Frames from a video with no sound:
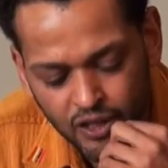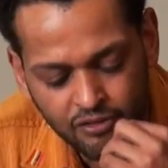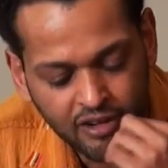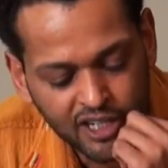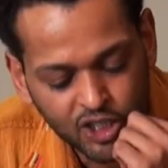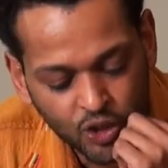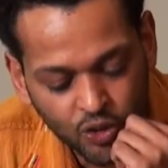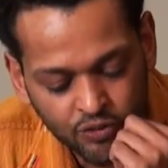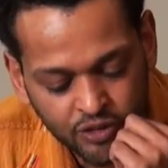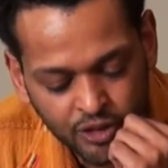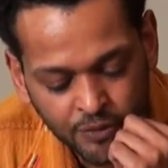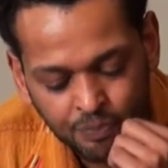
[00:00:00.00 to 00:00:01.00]
of rage
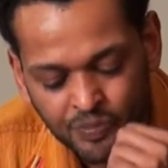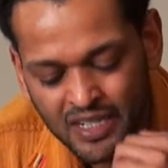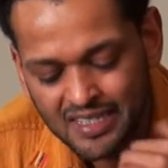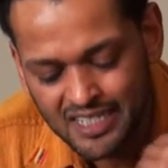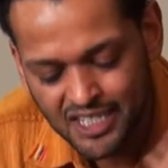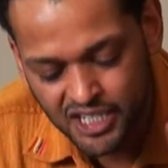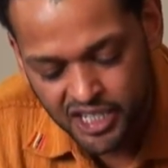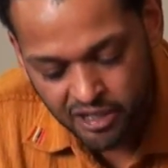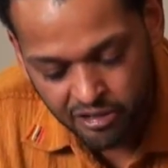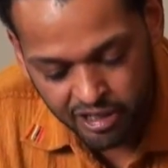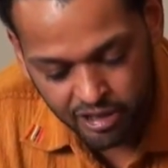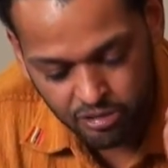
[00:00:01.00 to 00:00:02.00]
over the
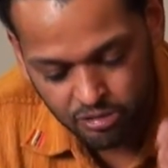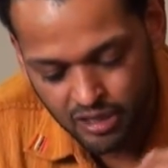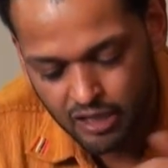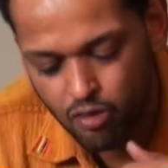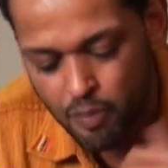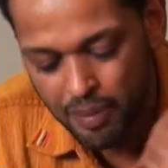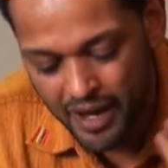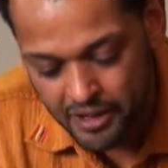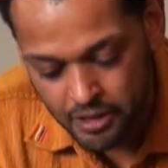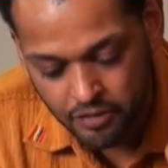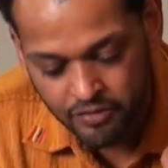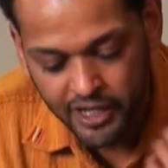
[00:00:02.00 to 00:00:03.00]
serial and
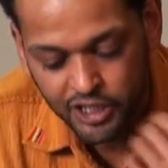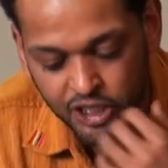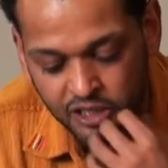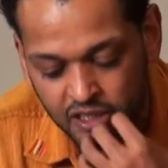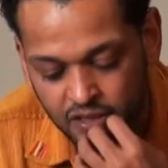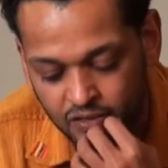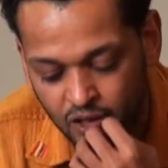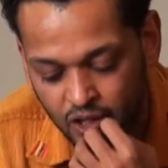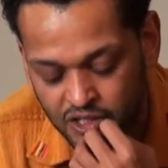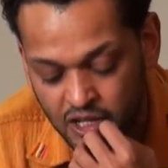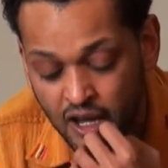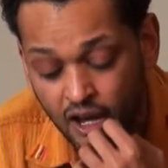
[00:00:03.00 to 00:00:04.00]
repetitive nature of
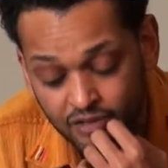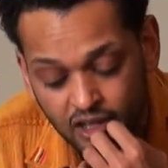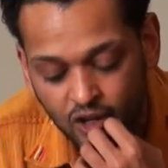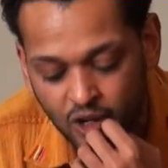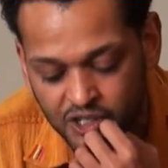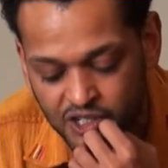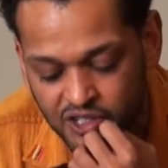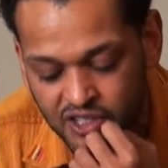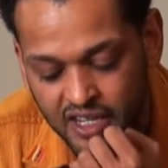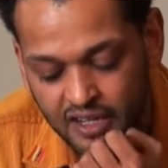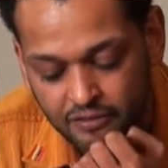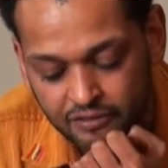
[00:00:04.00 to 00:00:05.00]
loss, of the losses they
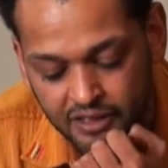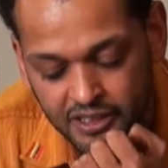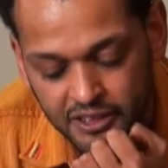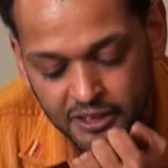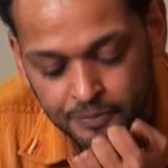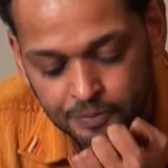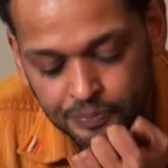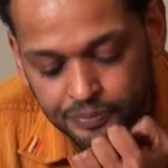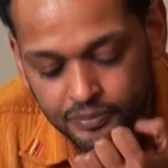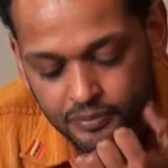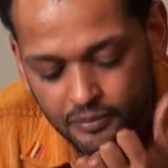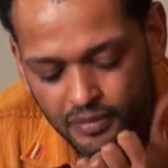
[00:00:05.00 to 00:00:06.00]
confront.
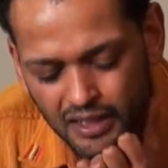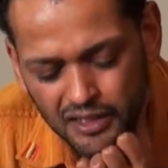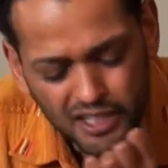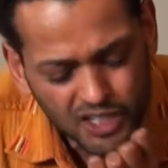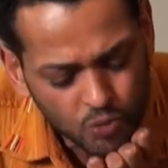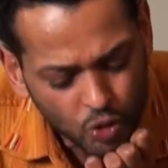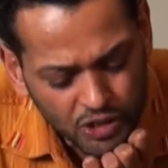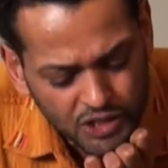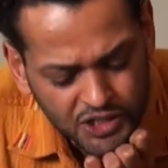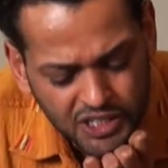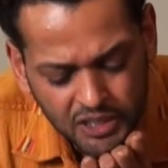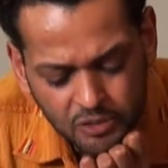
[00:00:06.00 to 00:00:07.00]
These
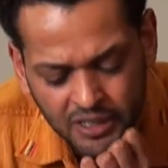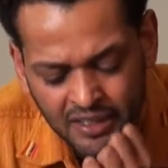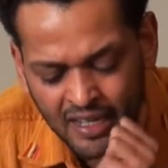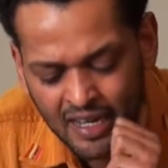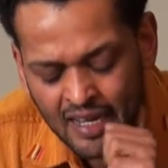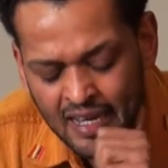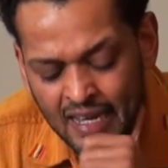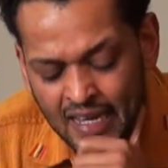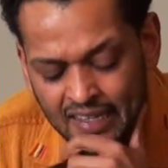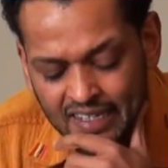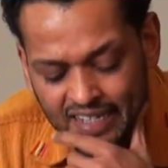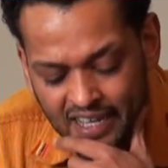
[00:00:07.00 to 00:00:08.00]
mourners deal with
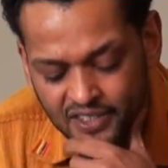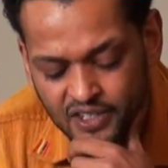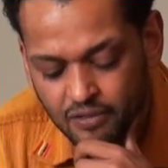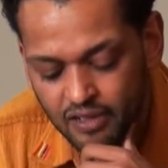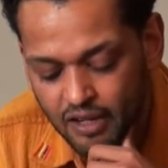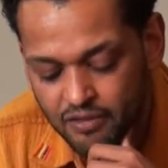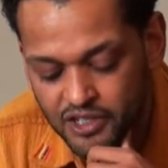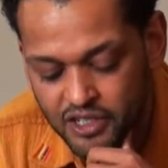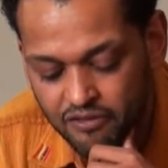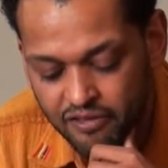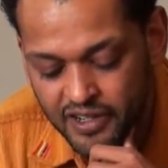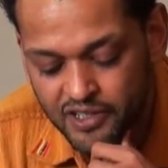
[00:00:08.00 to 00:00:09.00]
the deaths of lovers and
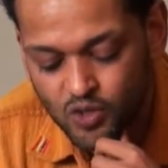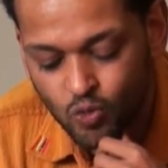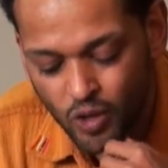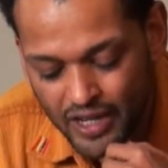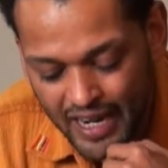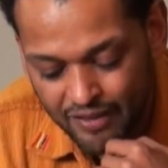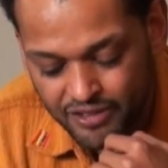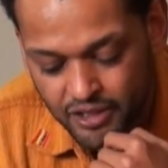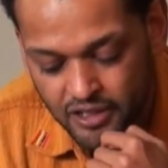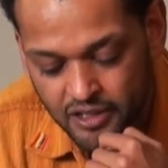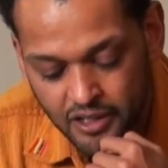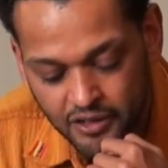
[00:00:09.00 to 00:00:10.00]
friends one after
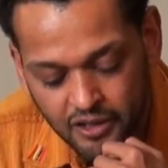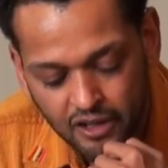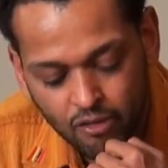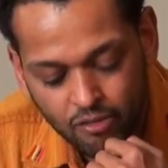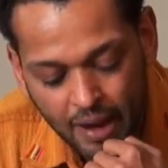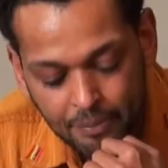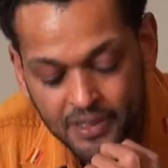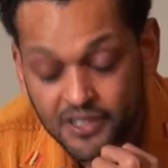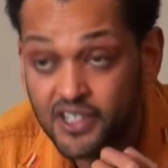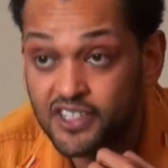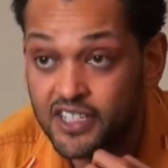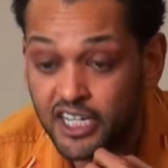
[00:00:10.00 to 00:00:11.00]
another in rapid
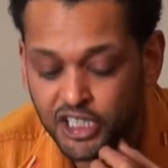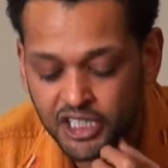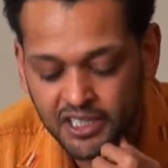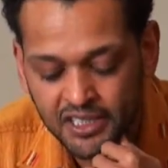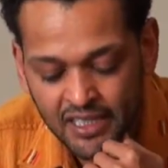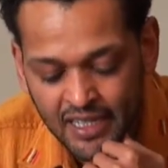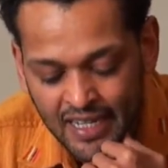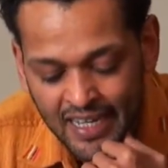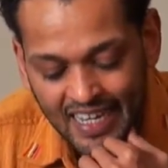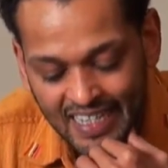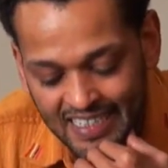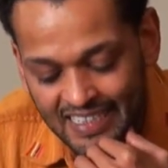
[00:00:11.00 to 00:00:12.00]
succession
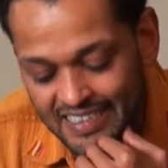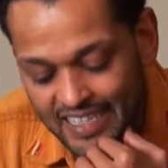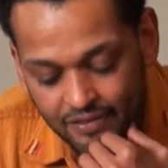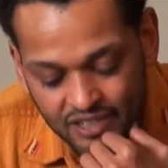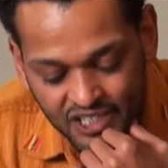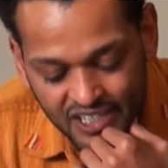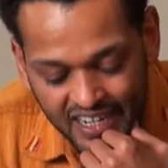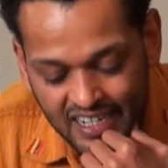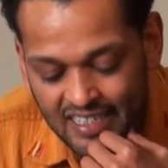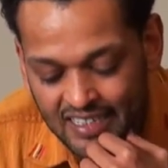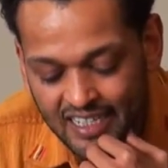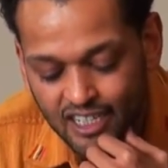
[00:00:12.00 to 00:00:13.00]
and in
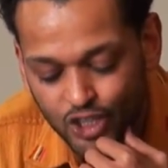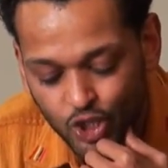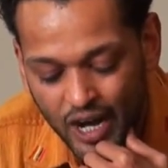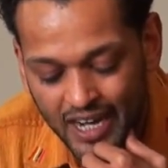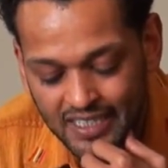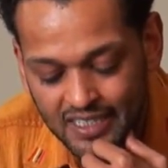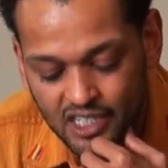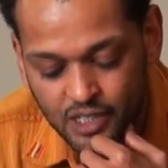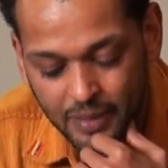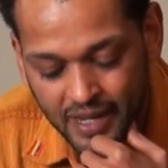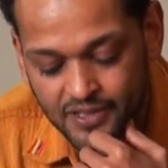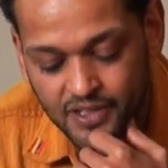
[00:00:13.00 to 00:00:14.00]
devastatingly contracted
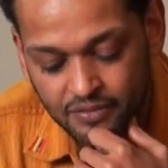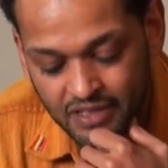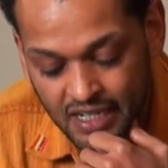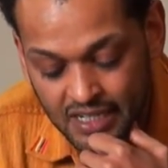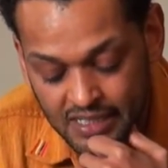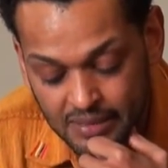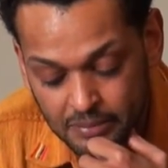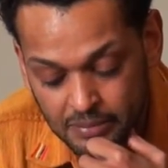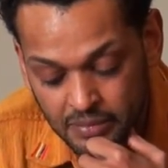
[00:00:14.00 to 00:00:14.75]
spans of time.